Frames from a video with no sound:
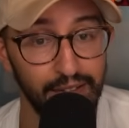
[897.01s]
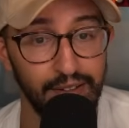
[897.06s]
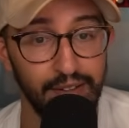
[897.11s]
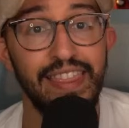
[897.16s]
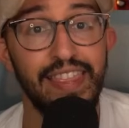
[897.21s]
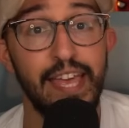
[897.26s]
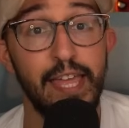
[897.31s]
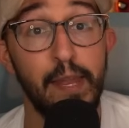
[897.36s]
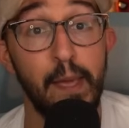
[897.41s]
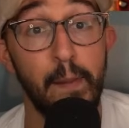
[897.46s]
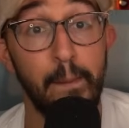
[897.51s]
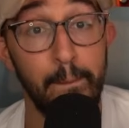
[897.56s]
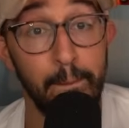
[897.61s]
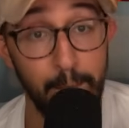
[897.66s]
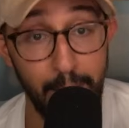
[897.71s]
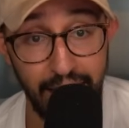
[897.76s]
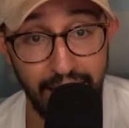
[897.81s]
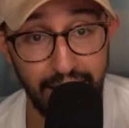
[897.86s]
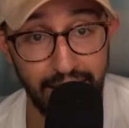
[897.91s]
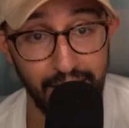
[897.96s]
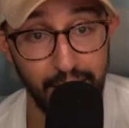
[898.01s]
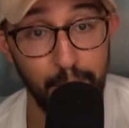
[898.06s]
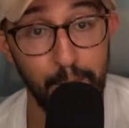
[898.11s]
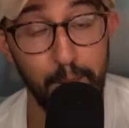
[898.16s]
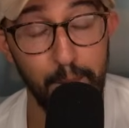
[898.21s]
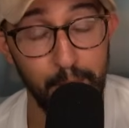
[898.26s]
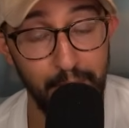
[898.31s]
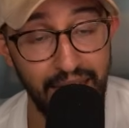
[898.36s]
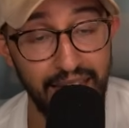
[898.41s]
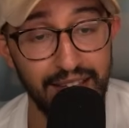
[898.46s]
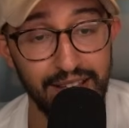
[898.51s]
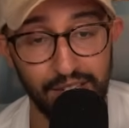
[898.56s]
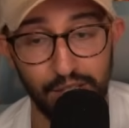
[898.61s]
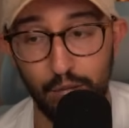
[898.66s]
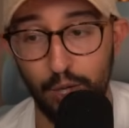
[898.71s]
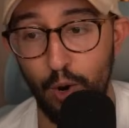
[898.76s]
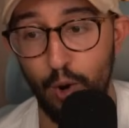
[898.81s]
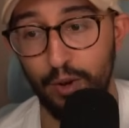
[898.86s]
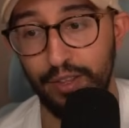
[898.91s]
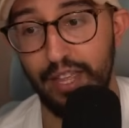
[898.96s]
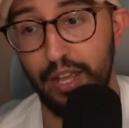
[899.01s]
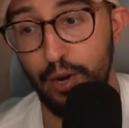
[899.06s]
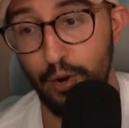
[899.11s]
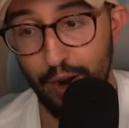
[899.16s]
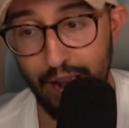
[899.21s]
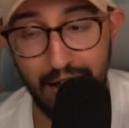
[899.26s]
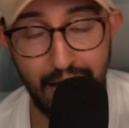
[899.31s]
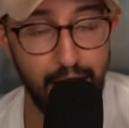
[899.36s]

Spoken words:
And then May is a card that you're